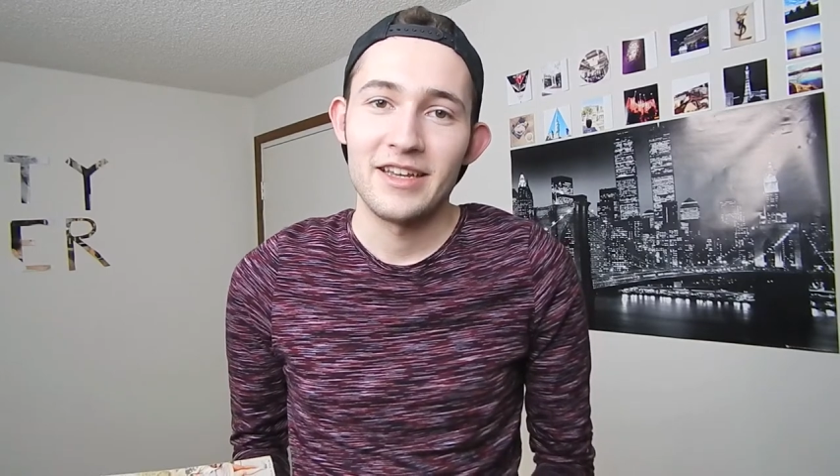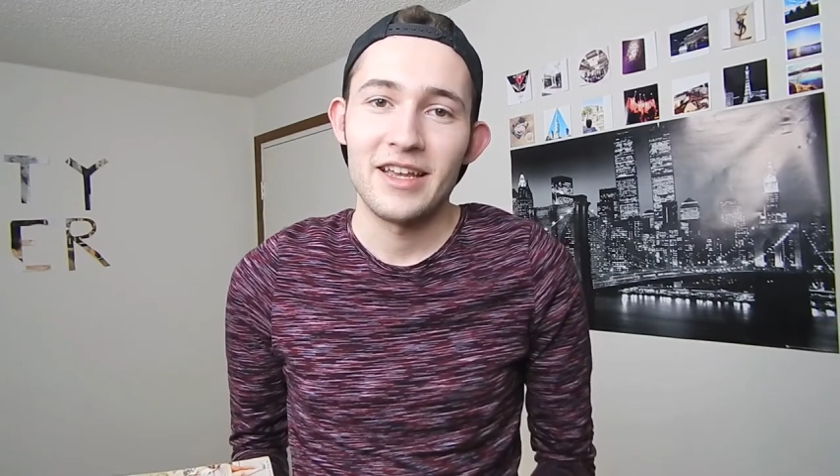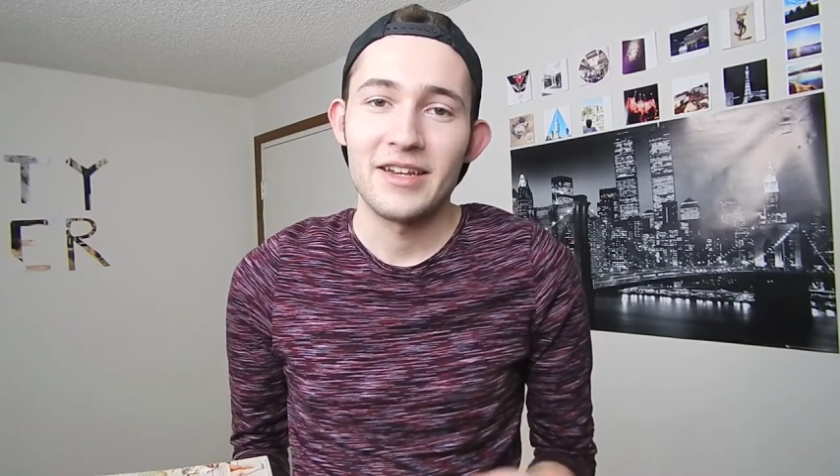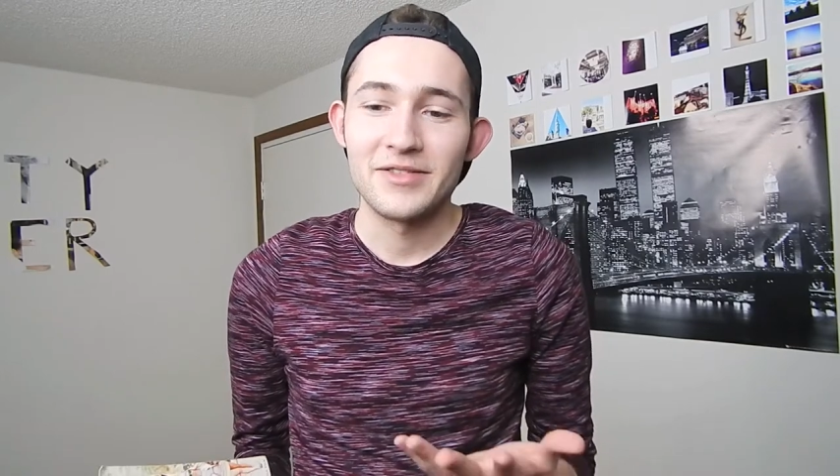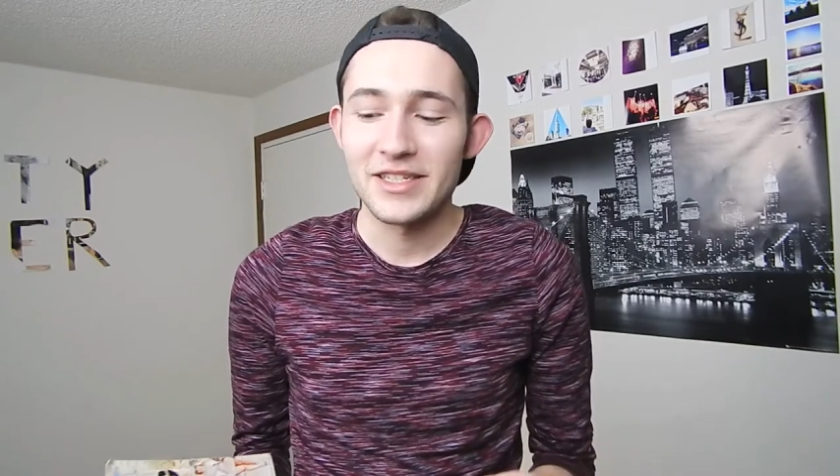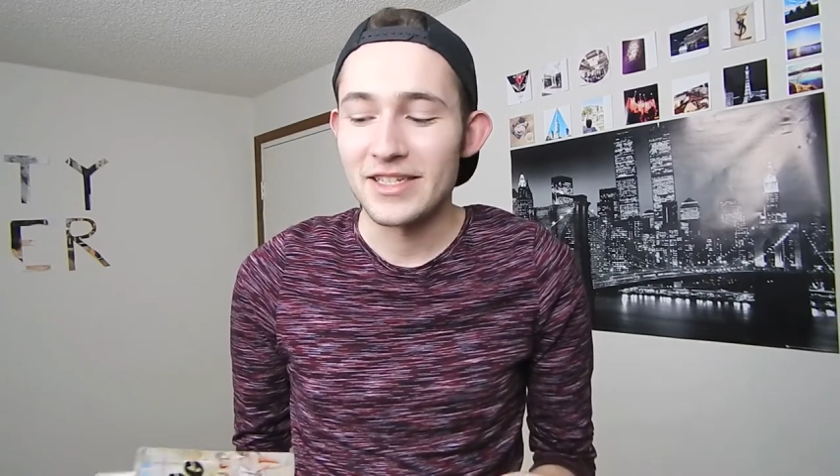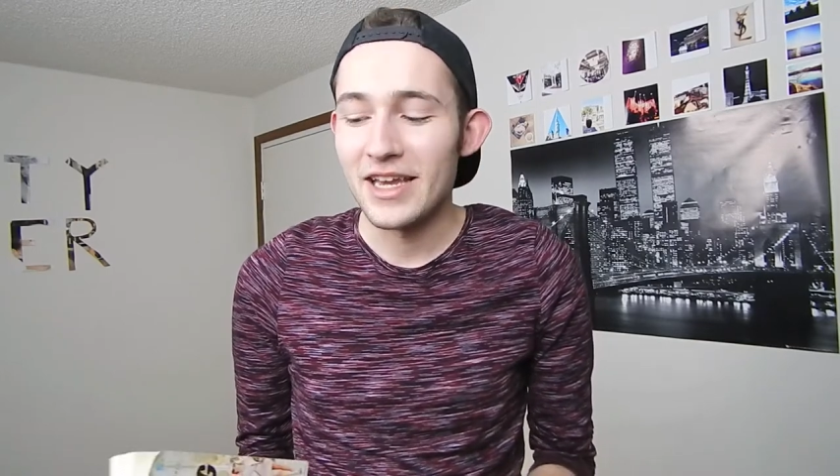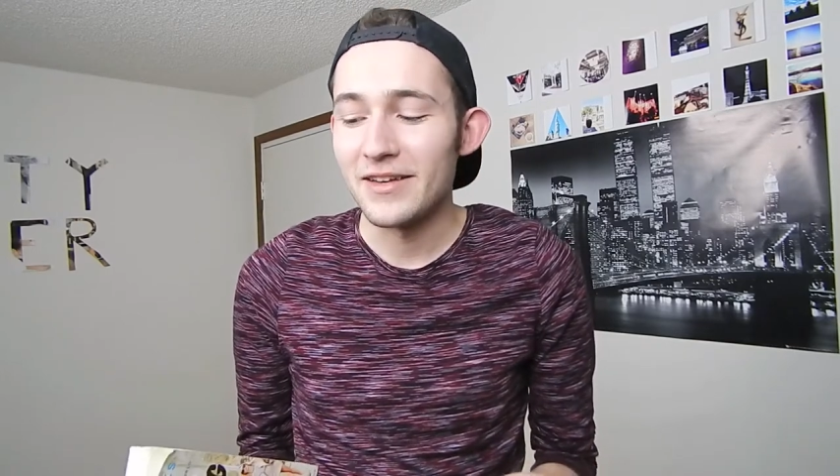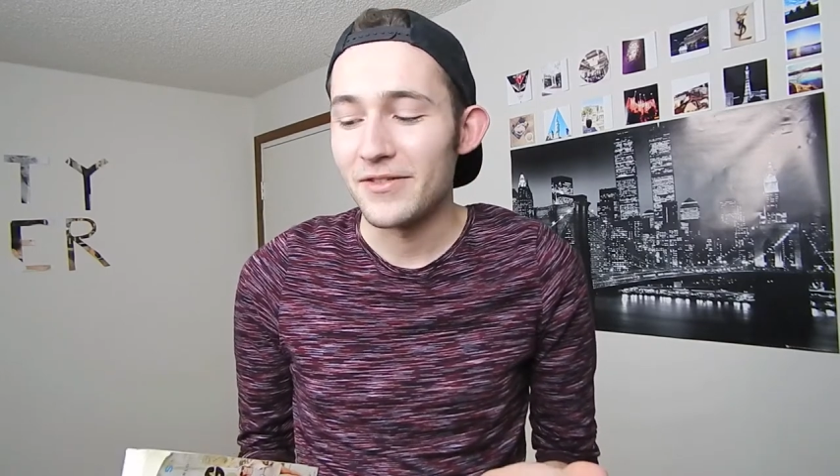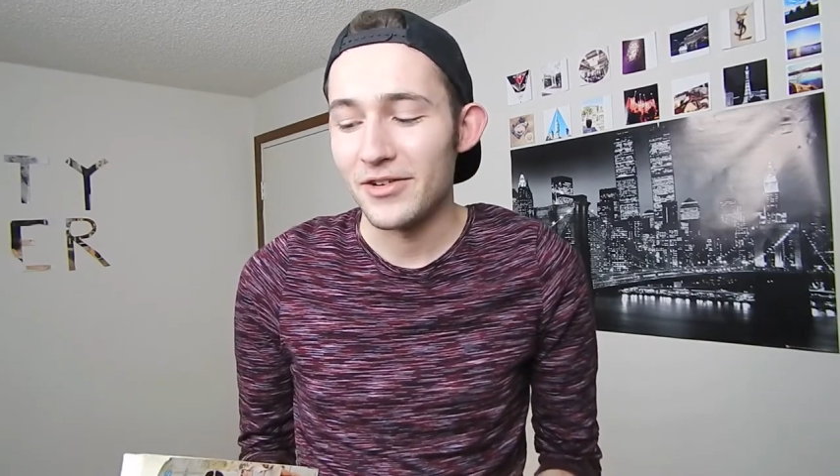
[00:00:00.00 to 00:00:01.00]
And it was just
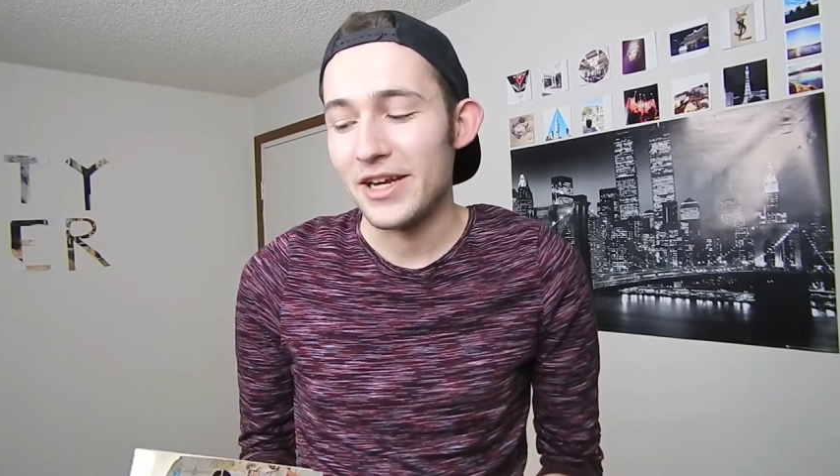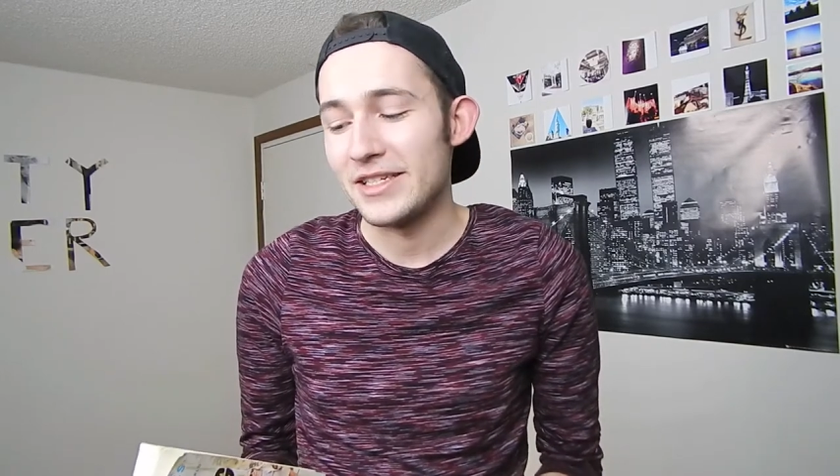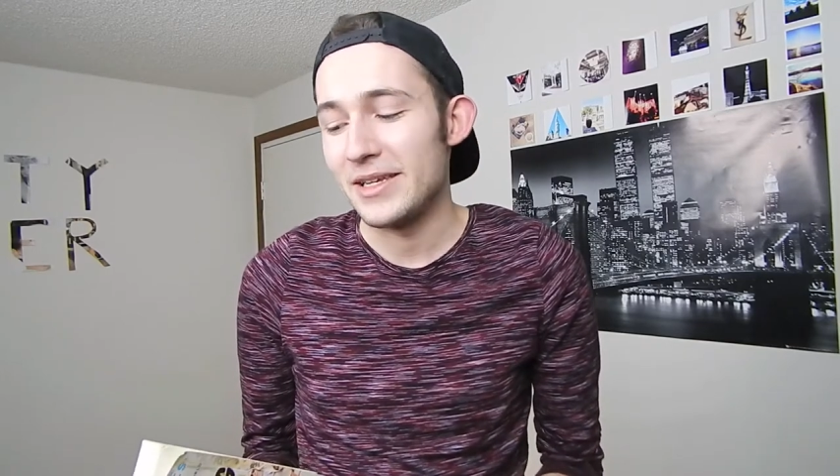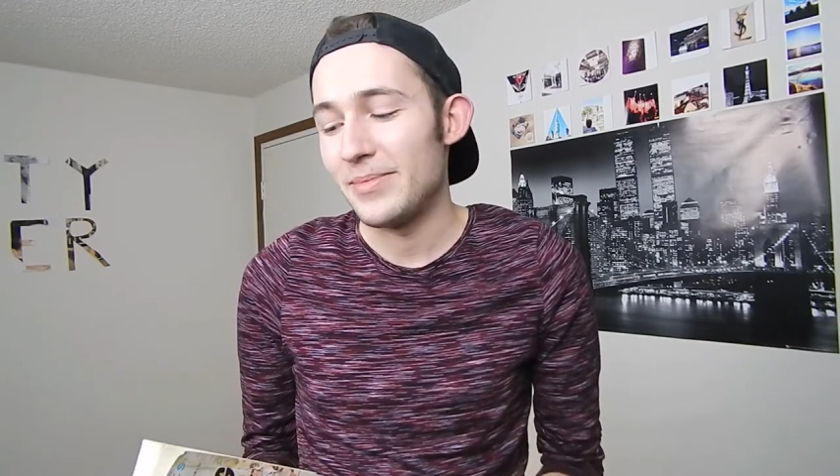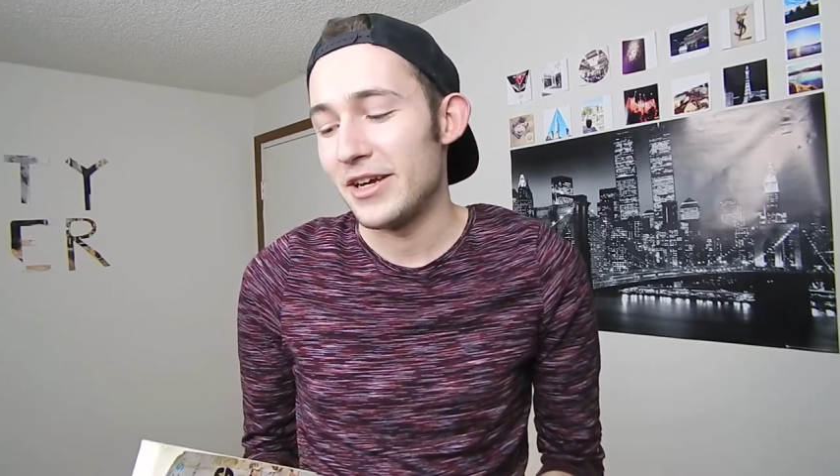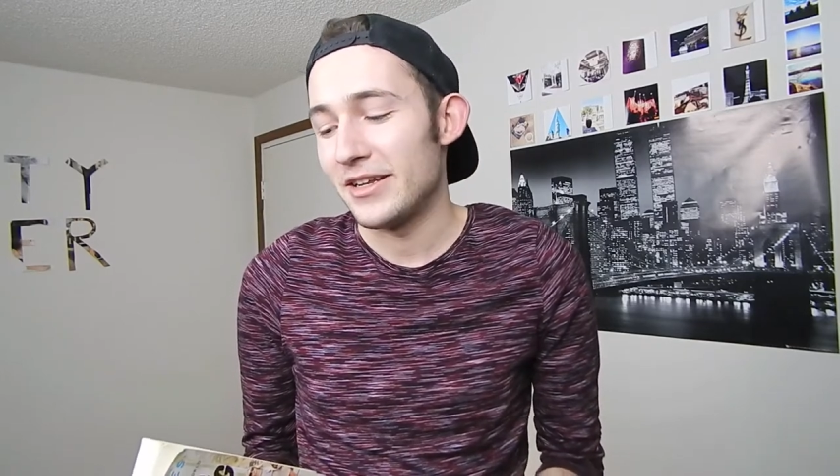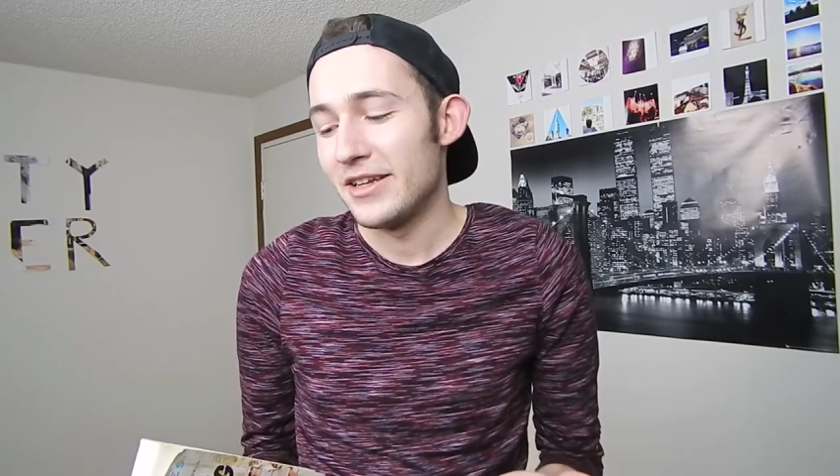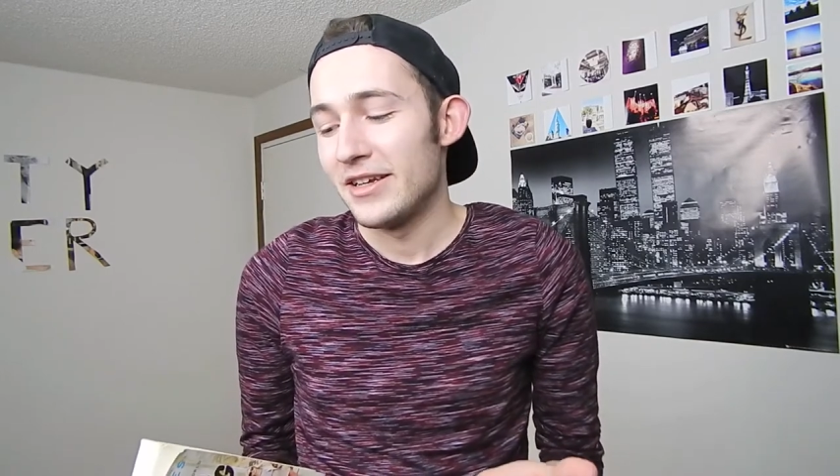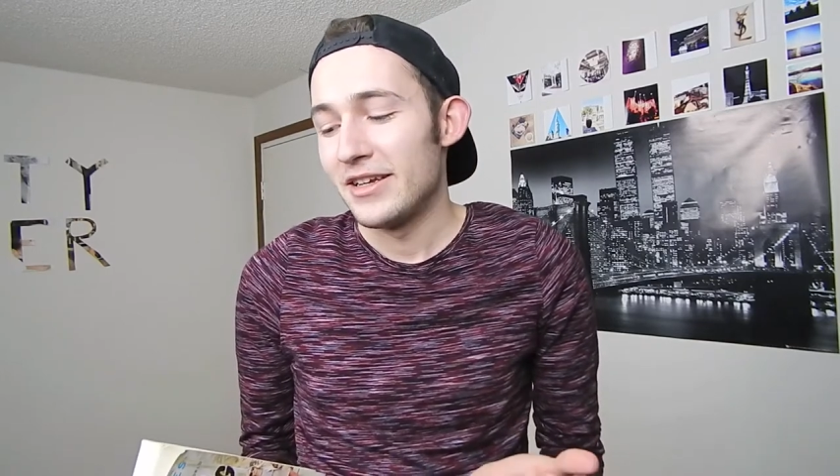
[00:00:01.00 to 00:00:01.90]
kind of crazy, but